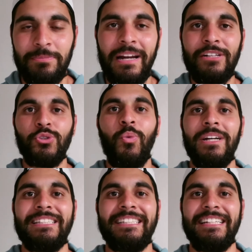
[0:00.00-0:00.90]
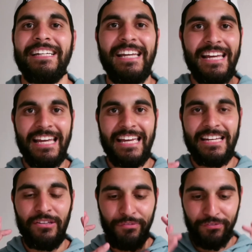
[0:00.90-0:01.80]
but I do want to see it
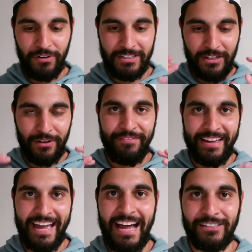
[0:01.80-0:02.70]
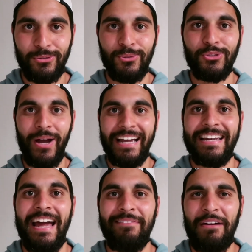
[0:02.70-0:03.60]
in the front of the castle so I
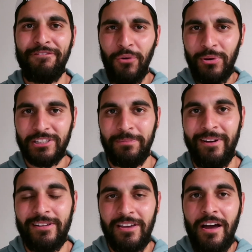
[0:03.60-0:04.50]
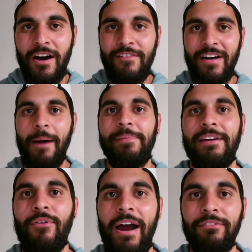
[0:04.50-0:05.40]
can have that full experience of Happily
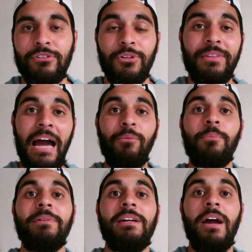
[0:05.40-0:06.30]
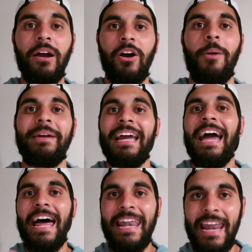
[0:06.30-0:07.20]
Ever After. So that will be
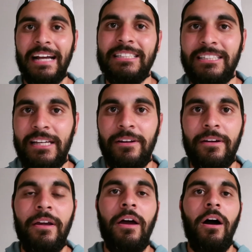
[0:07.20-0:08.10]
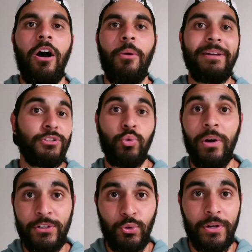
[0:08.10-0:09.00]
coming next year in
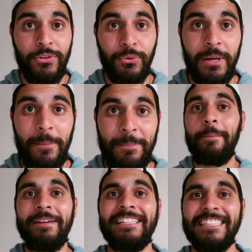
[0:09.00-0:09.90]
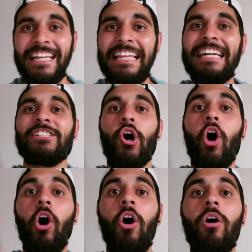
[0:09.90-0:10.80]
2023. That being said, that is
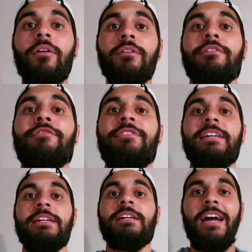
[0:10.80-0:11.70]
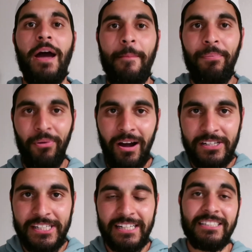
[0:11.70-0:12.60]
all of the
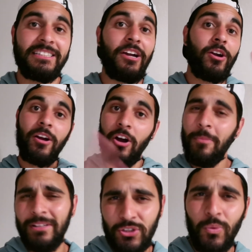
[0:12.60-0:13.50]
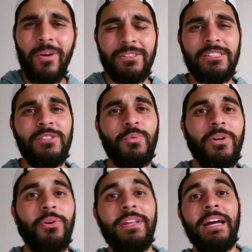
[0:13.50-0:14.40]
projects that are coming to Walt Disney
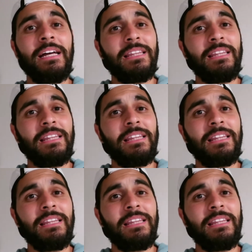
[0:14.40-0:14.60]
World.